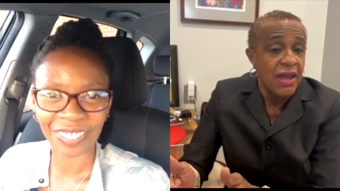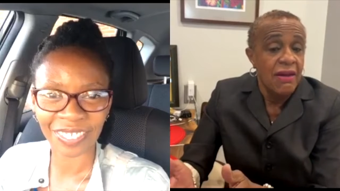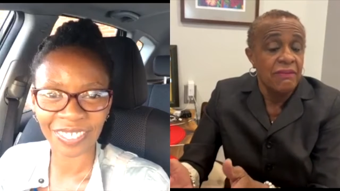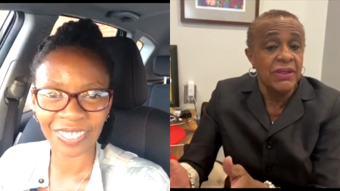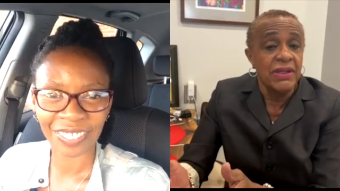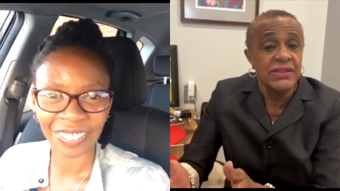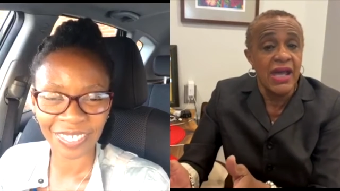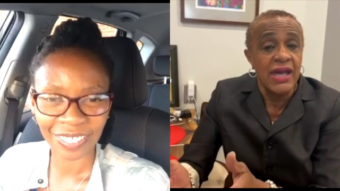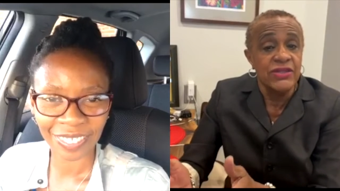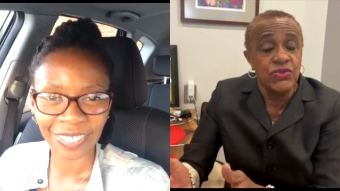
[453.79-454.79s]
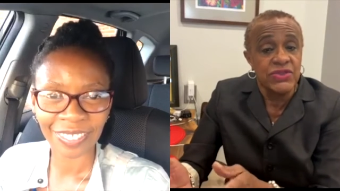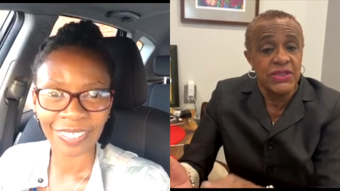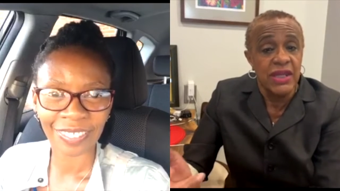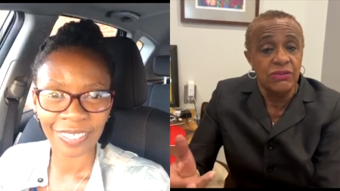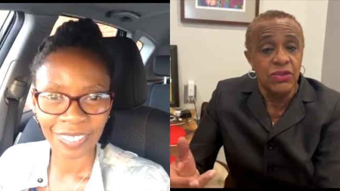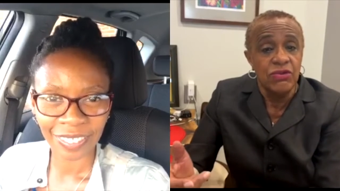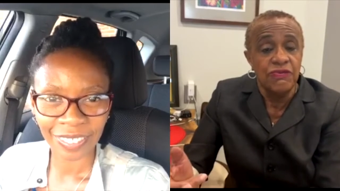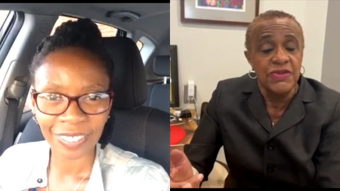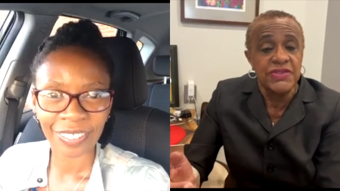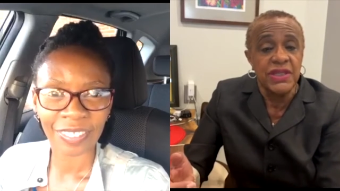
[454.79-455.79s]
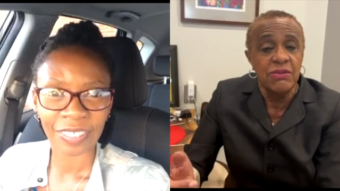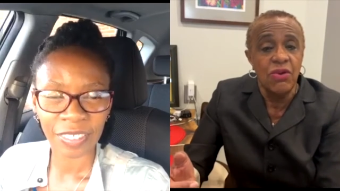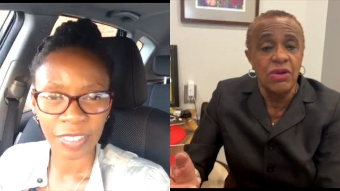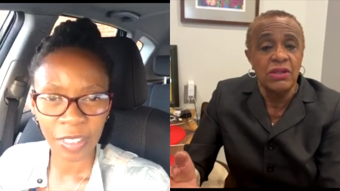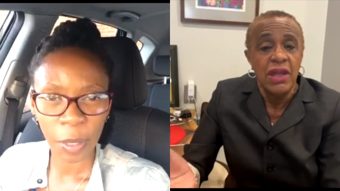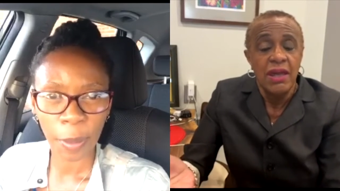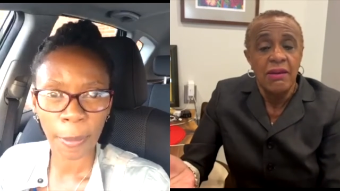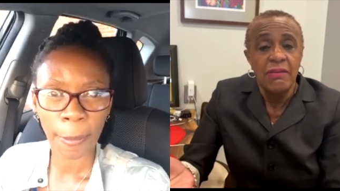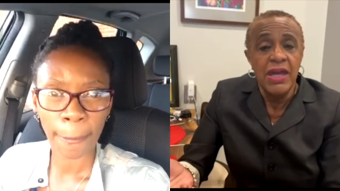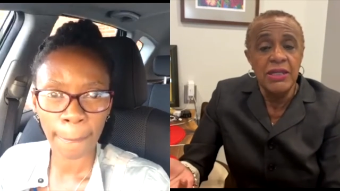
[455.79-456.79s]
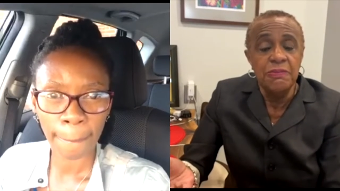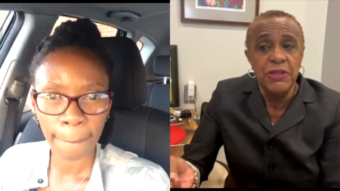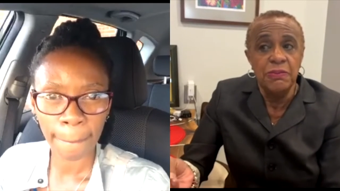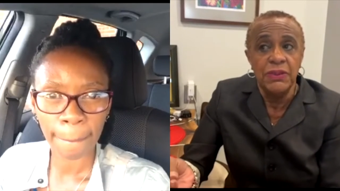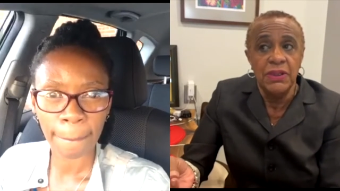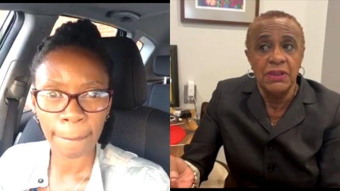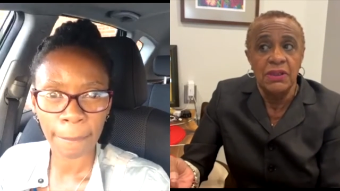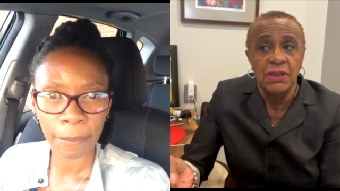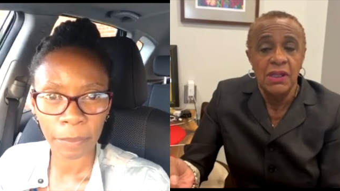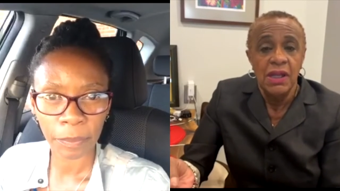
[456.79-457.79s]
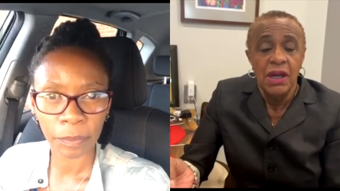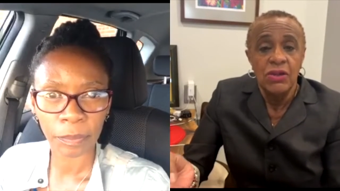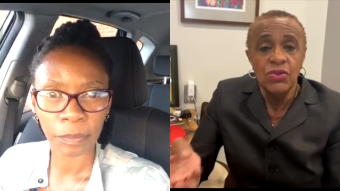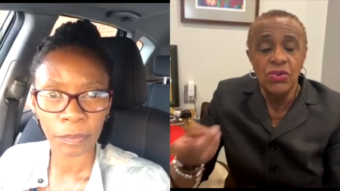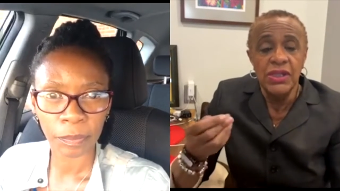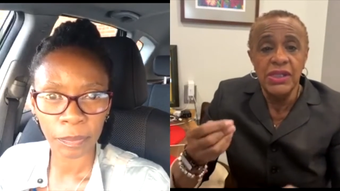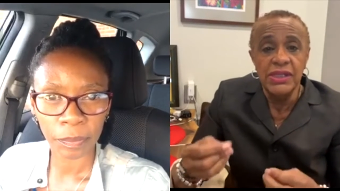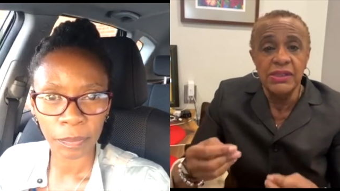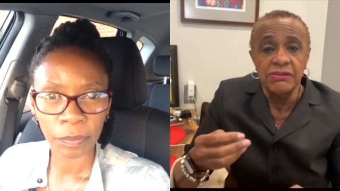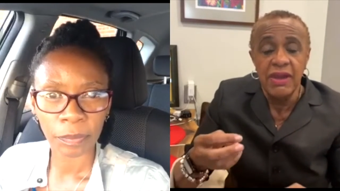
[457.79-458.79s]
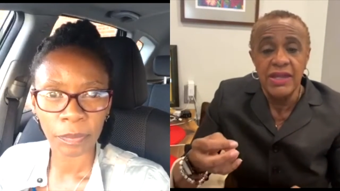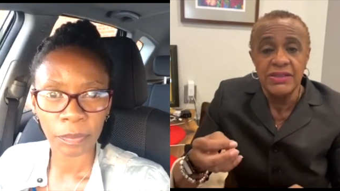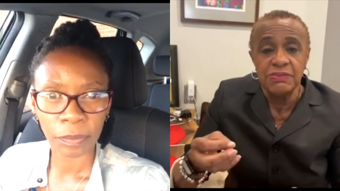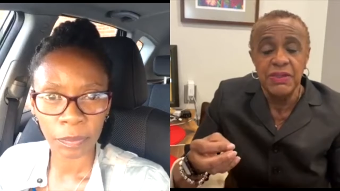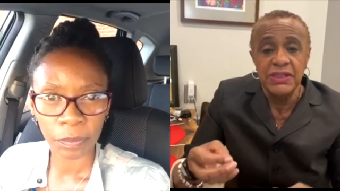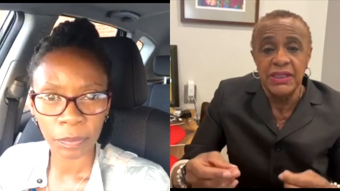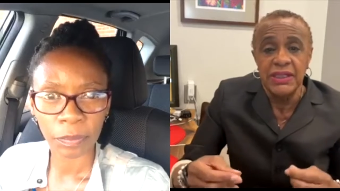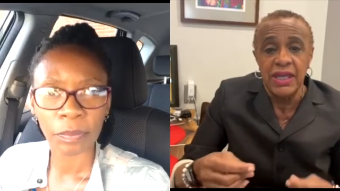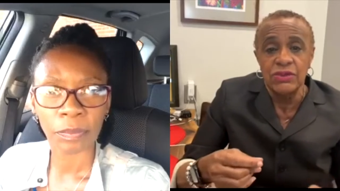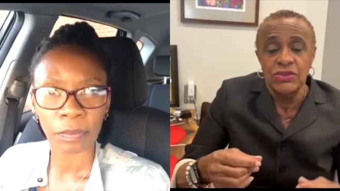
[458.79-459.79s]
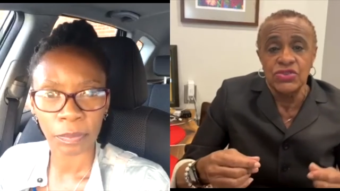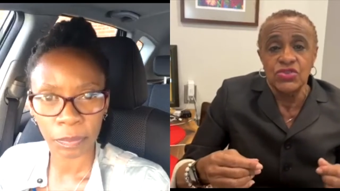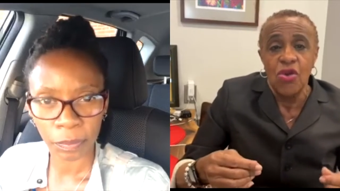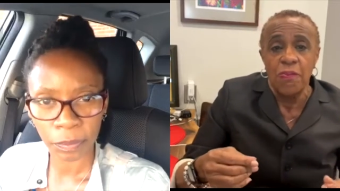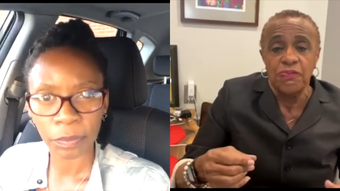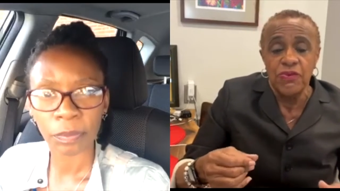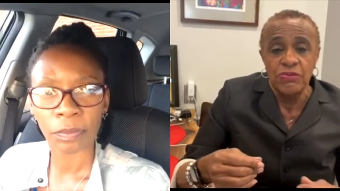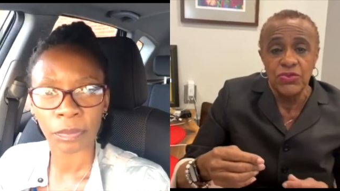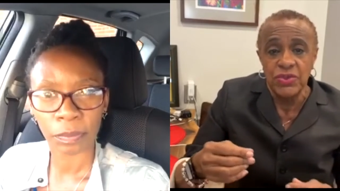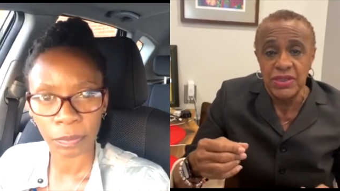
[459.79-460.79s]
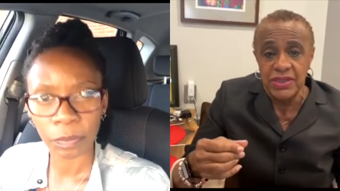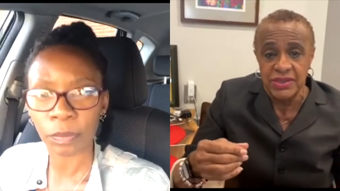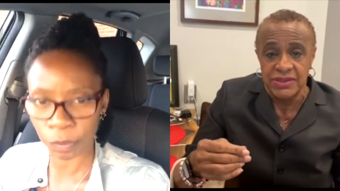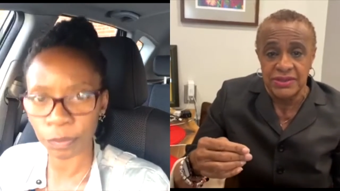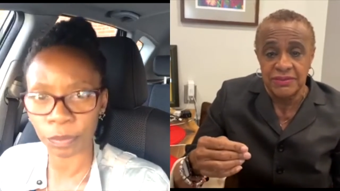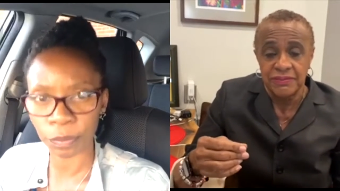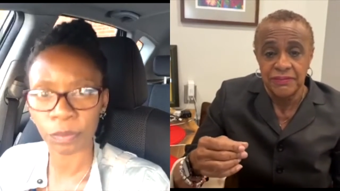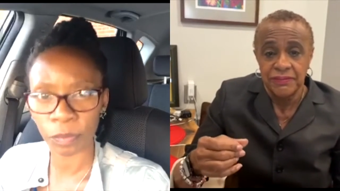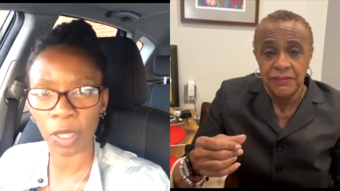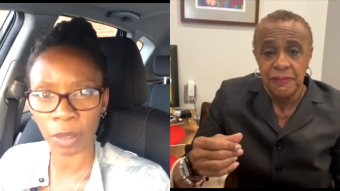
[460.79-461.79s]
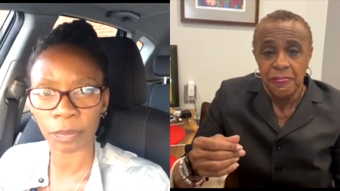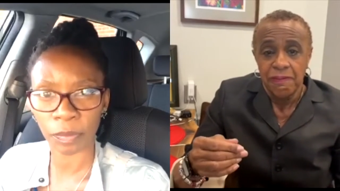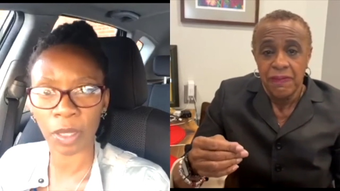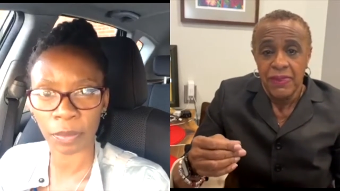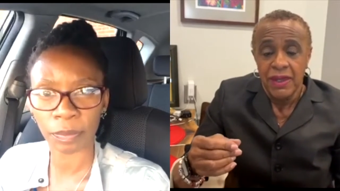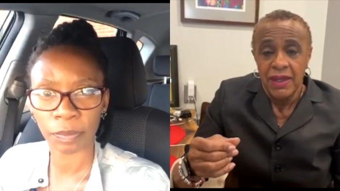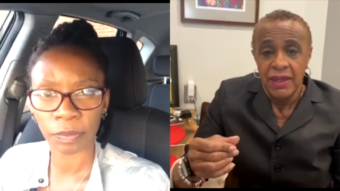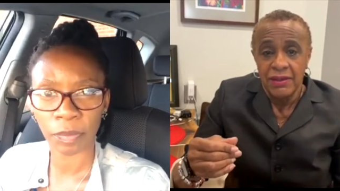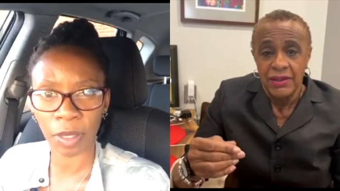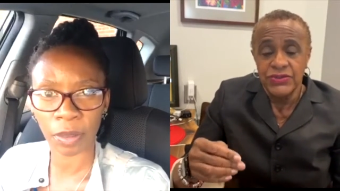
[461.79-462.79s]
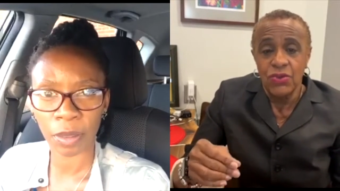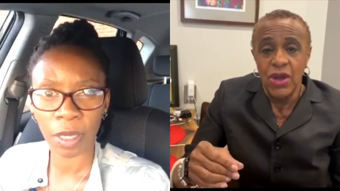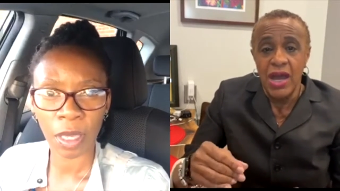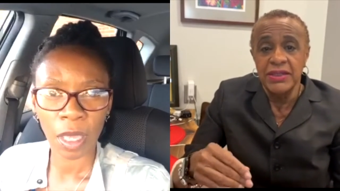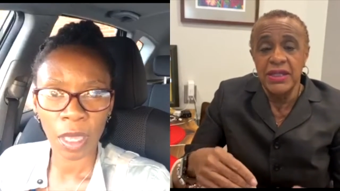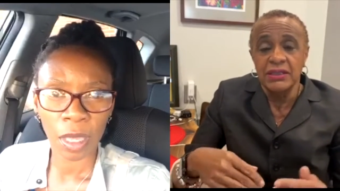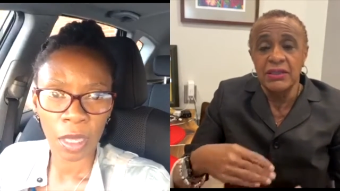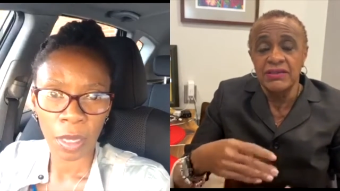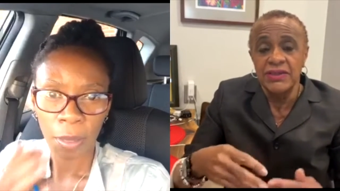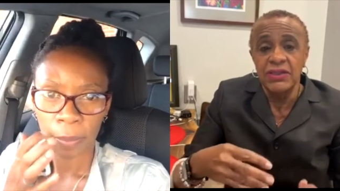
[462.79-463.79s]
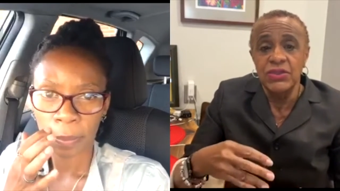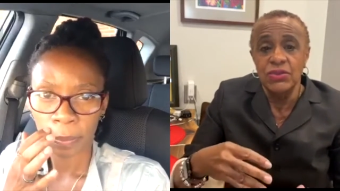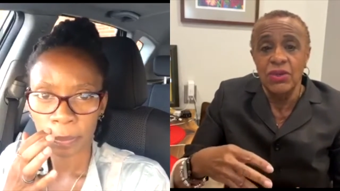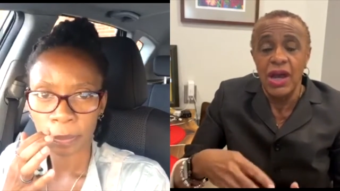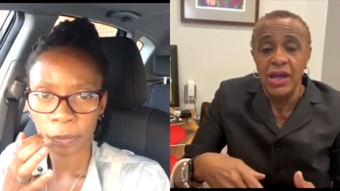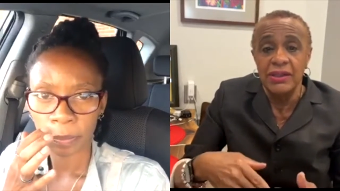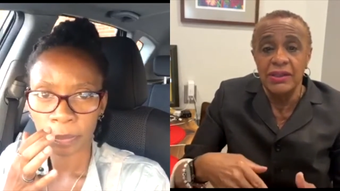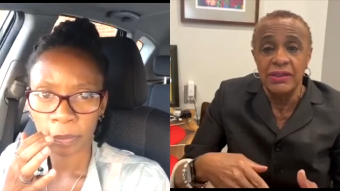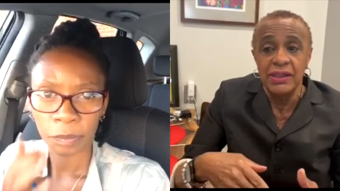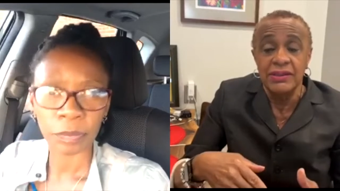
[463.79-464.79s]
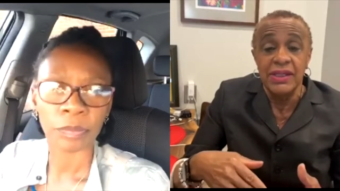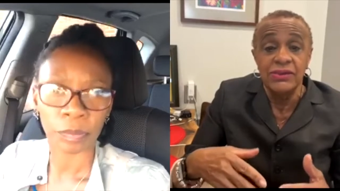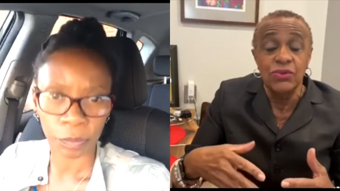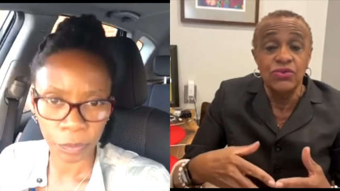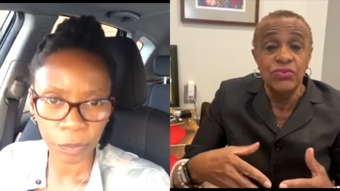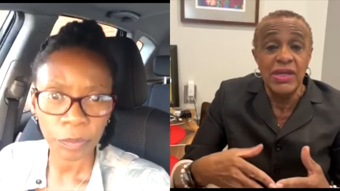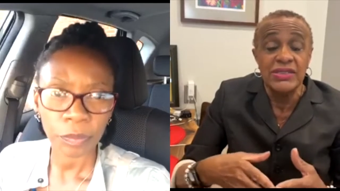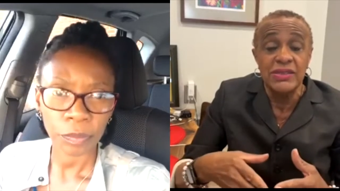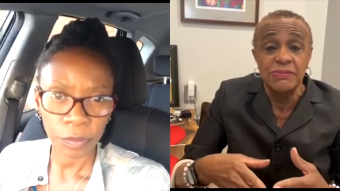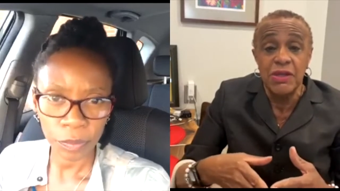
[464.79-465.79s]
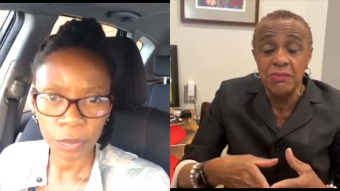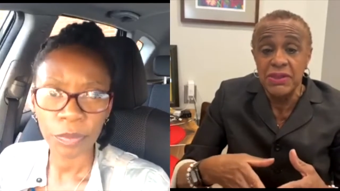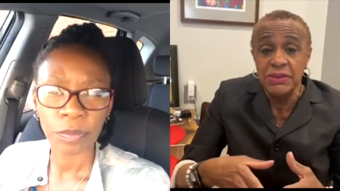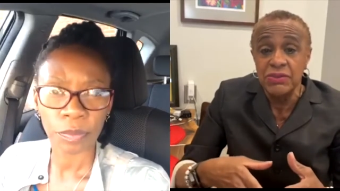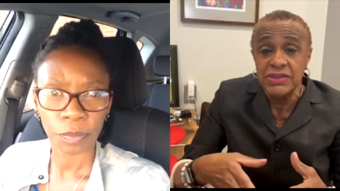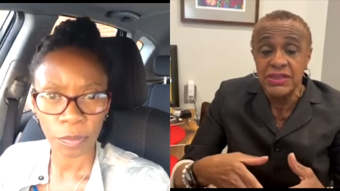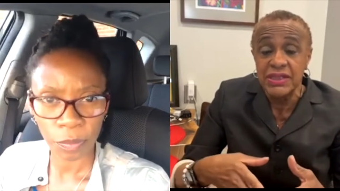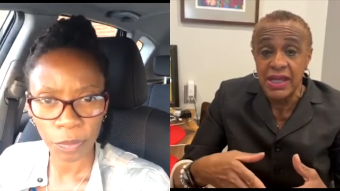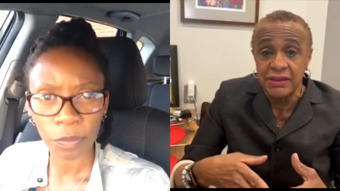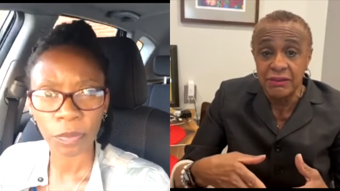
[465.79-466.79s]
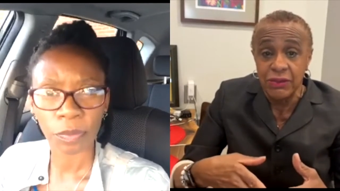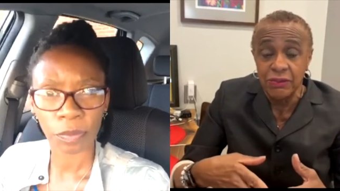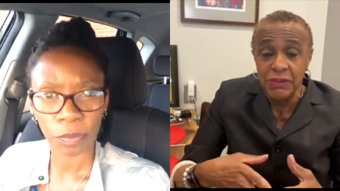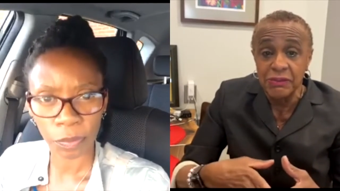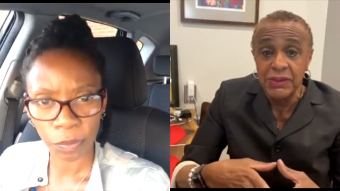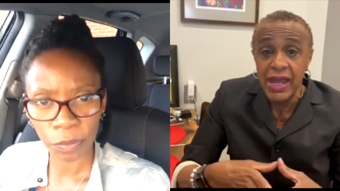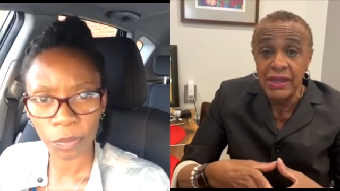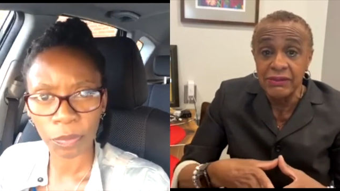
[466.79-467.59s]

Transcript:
Speaker 1: Because as you said when you first came on, many people know they need a rest, but they cannot stop from doing this. Mm-hmm. Yeah, yeah. Yeah. So, and they continue and they don't rest. So somebody would say that about me, but I